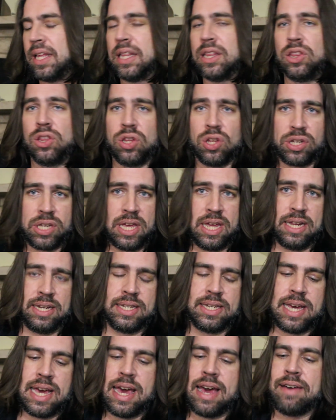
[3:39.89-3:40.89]
looking
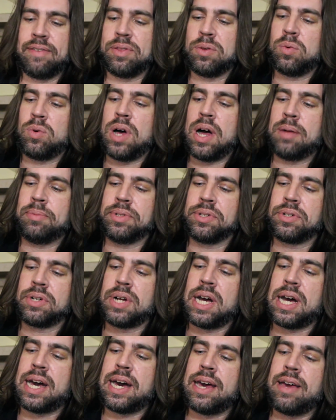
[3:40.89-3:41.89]
to have the wobble
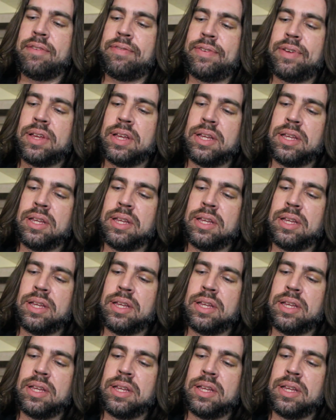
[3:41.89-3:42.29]
drive,